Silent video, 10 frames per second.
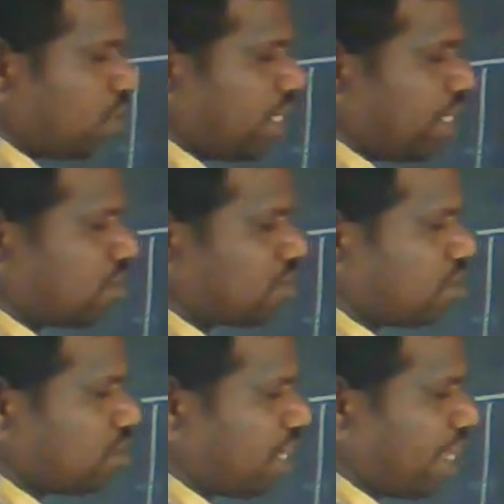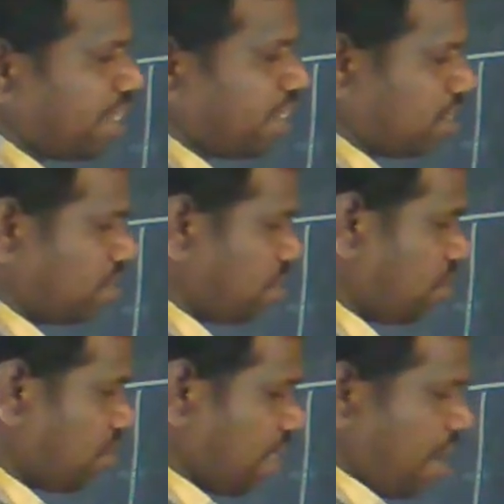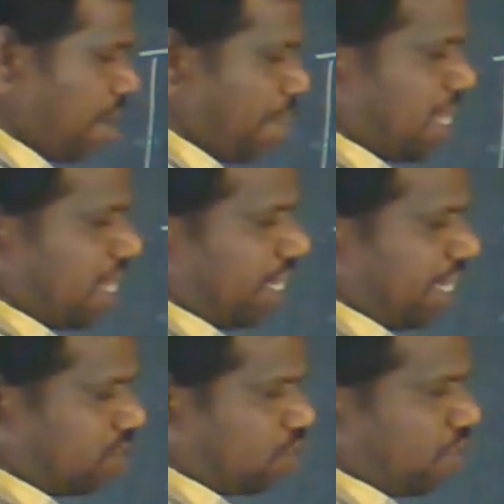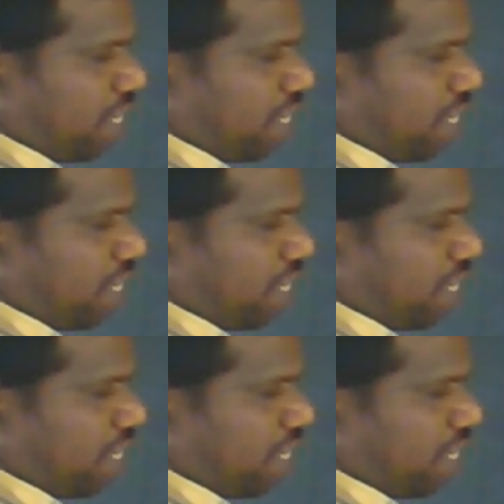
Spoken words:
execution like this. Okay, it is going